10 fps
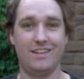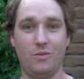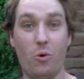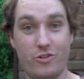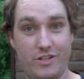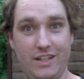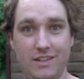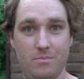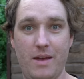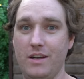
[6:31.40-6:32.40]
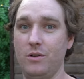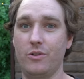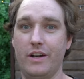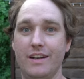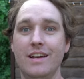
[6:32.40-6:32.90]
watching
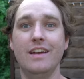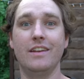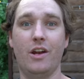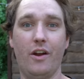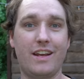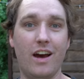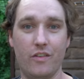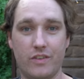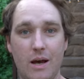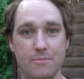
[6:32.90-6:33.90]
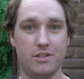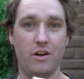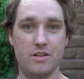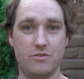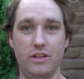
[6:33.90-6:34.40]
Mandalorian. You know, it kind of comes and
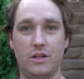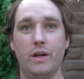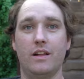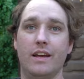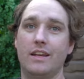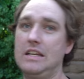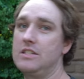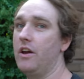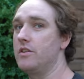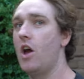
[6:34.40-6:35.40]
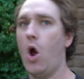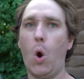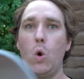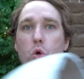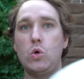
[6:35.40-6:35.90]
goes really quick. Like it just goes
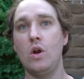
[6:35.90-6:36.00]
whoosh,